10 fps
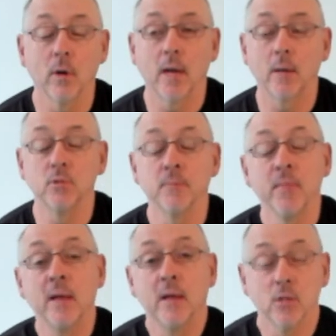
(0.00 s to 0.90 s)
abs,
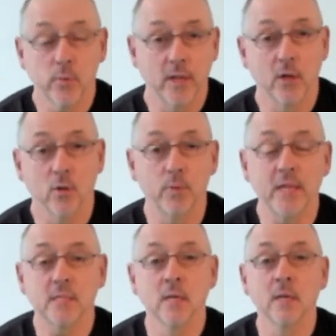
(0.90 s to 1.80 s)
20 in
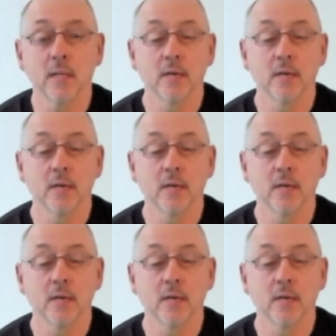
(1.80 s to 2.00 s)
obliques,